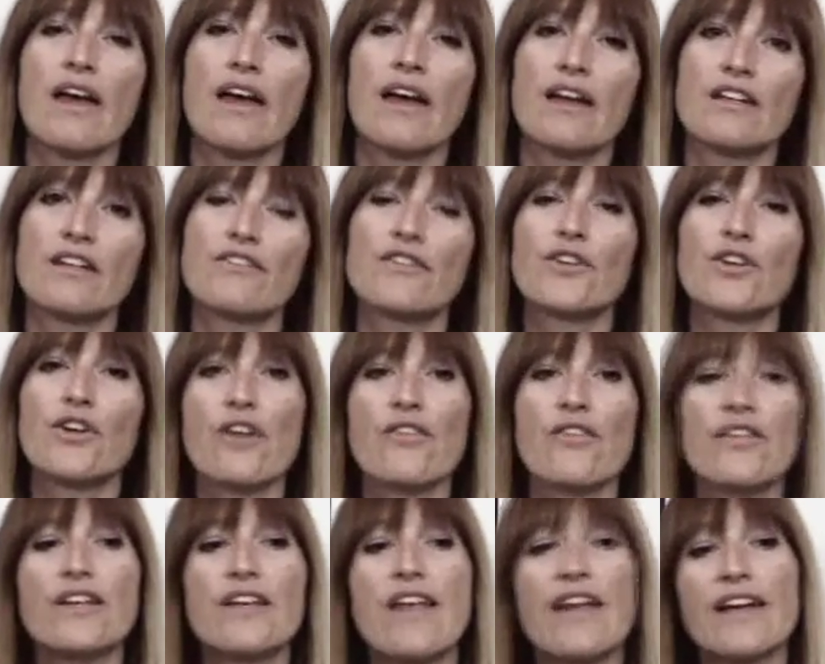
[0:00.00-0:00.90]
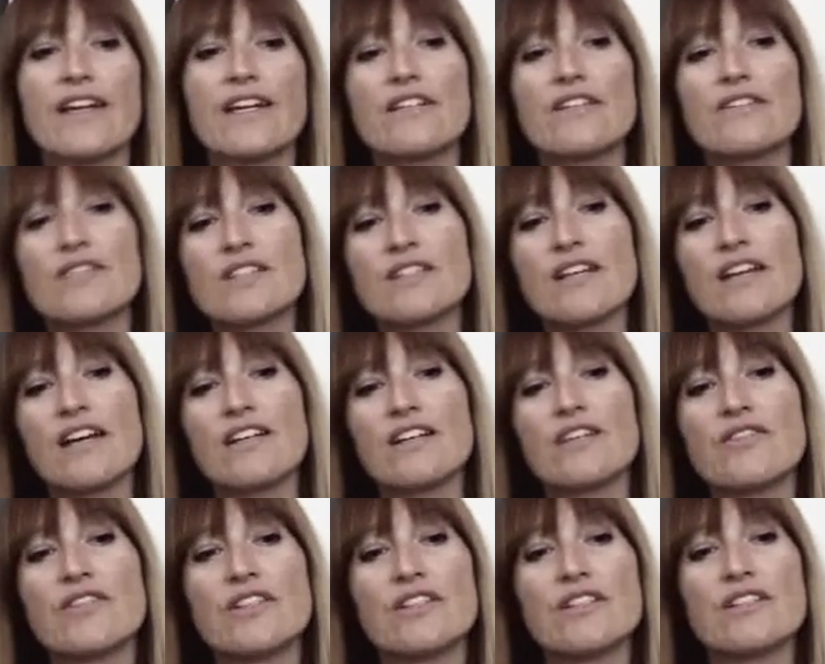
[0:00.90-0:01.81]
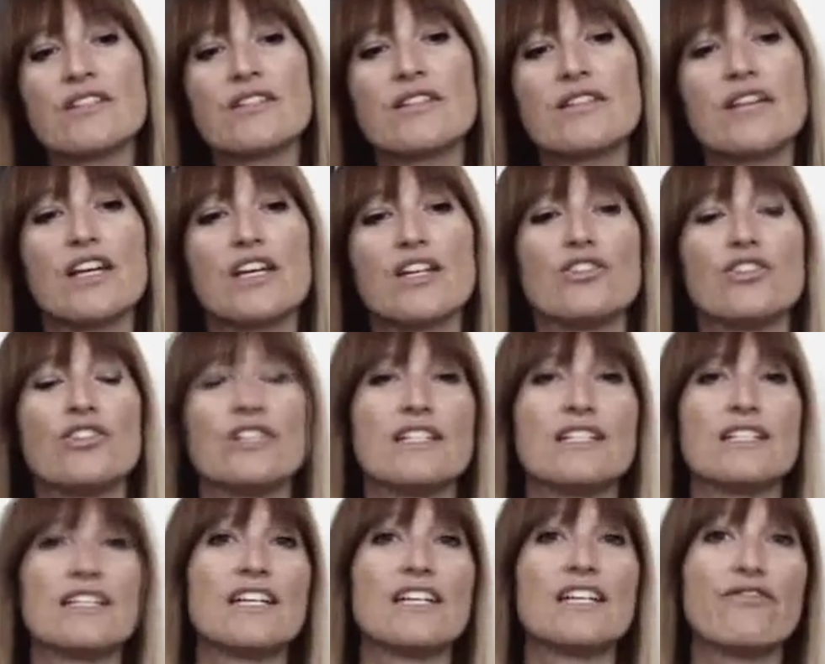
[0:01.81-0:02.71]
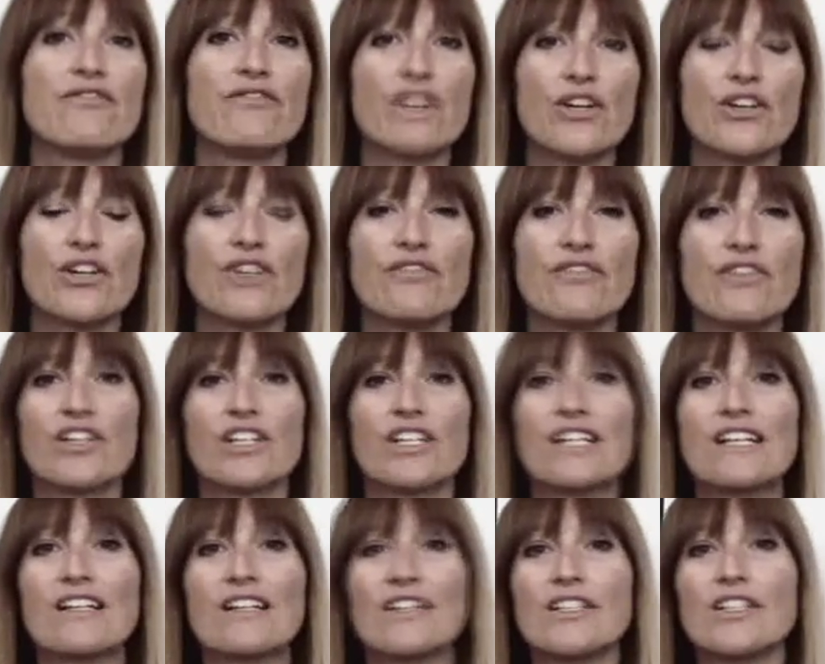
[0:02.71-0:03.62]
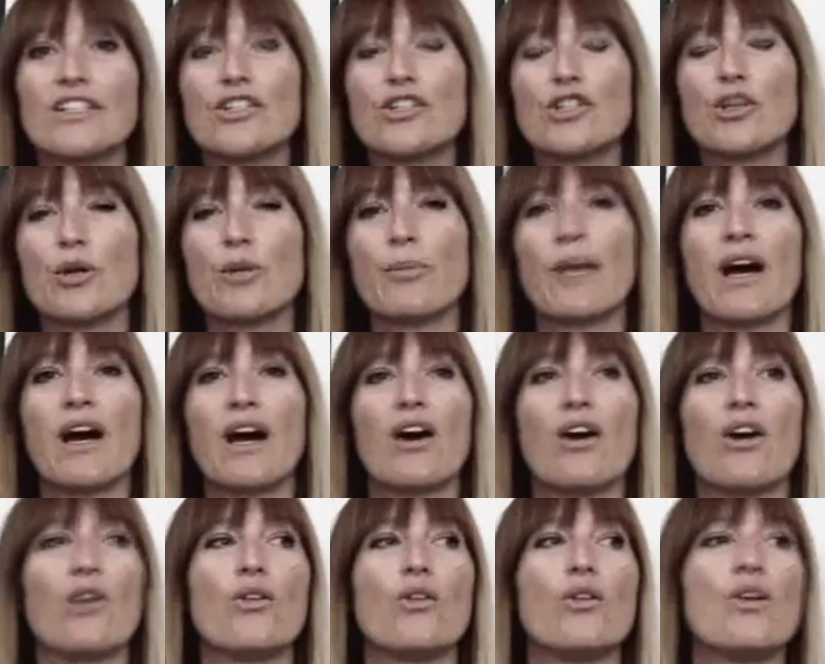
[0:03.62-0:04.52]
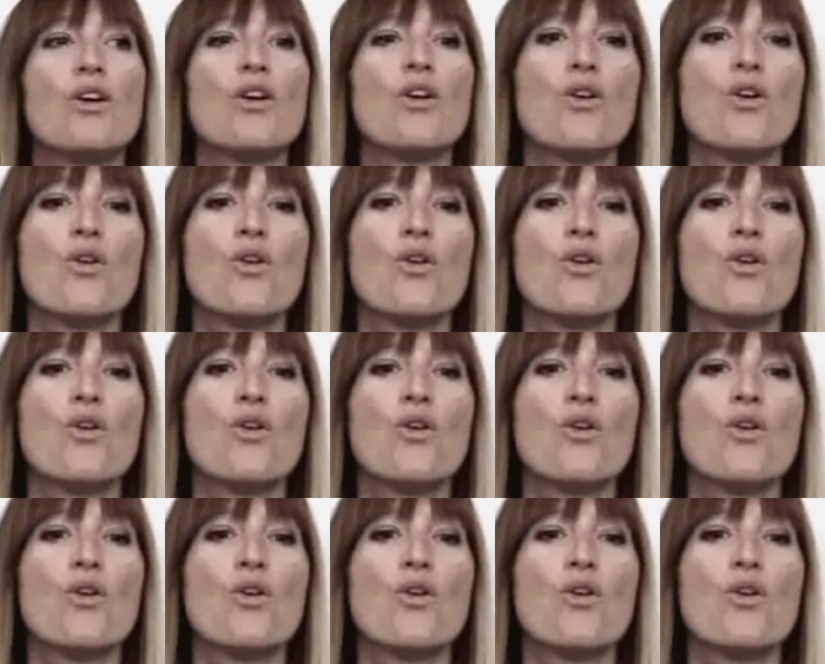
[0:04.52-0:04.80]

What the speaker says: And if you're on the negative side of this, then you need to get very, very clear about